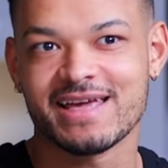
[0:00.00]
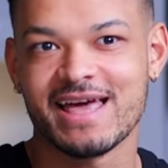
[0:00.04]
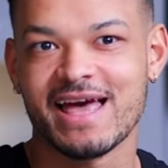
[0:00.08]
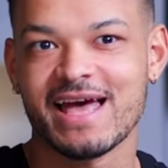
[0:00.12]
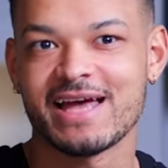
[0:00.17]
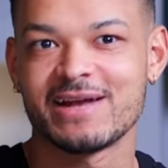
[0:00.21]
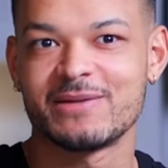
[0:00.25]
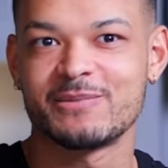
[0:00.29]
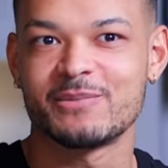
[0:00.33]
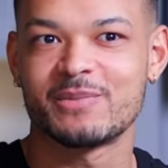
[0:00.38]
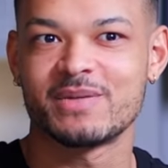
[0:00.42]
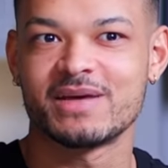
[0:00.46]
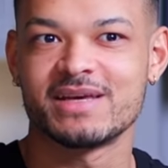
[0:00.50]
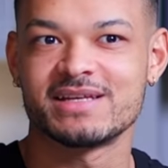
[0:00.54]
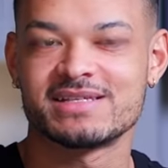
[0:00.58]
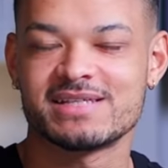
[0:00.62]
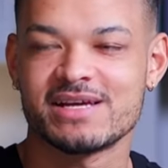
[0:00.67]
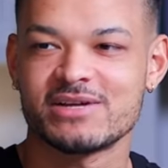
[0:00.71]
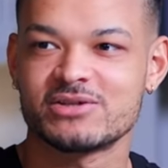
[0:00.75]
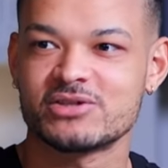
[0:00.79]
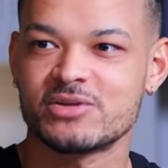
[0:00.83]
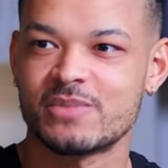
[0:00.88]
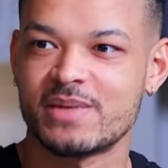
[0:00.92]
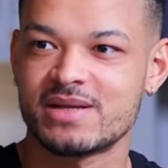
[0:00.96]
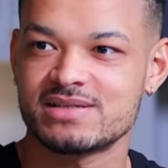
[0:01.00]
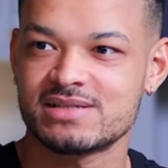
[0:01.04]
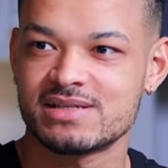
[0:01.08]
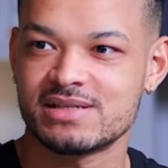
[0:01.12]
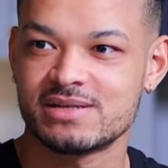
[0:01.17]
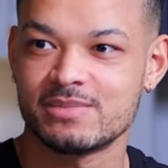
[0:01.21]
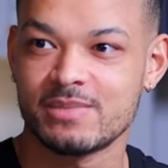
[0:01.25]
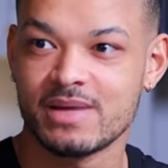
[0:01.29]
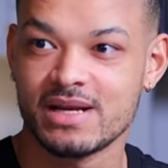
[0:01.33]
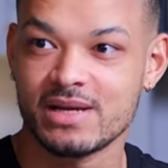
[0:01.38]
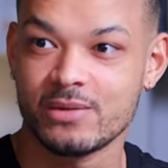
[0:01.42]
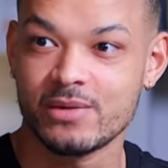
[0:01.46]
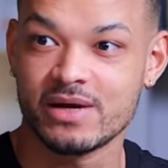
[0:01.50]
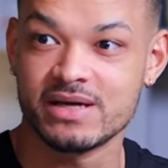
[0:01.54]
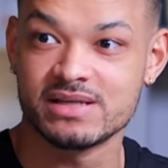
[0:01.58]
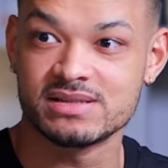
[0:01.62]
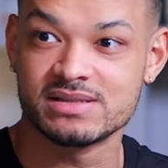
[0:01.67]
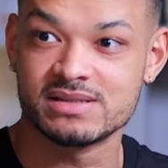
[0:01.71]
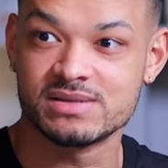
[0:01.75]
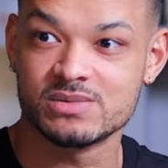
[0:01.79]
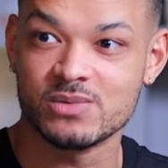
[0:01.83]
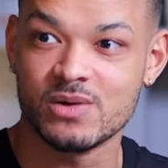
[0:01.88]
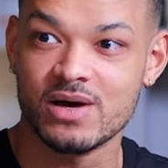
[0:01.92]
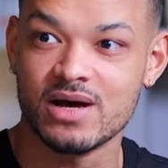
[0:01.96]
can be detrimental in many
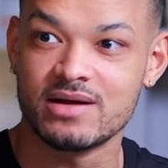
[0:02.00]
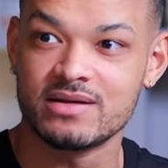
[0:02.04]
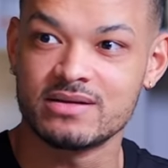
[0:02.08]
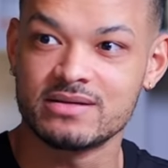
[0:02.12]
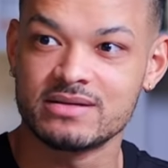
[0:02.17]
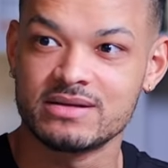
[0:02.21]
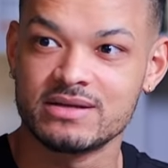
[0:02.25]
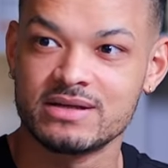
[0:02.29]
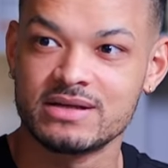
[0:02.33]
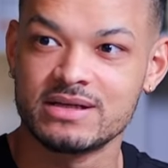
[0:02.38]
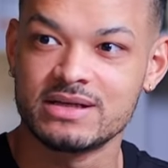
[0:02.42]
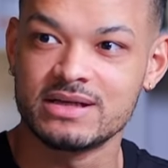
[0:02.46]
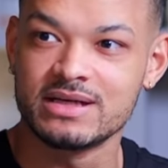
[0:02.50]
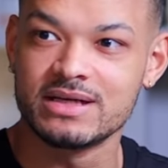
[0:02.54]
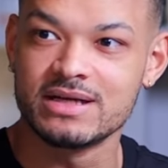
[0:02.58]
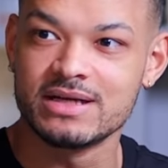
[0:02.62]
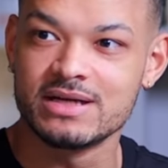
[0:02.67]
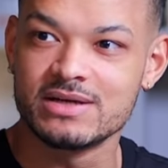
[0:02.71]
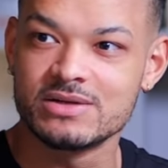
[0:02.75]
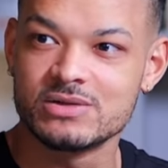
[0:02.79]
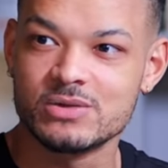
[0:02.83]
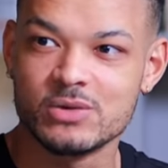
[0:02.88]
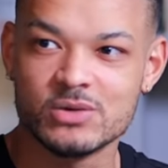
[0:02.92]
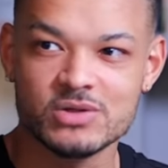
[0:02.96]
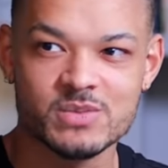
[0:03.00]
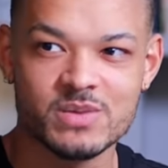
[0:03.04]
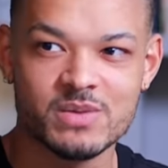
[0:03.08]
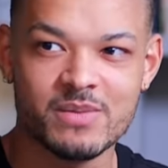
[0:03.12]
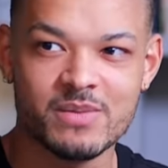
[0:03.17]
ways as well. Talk to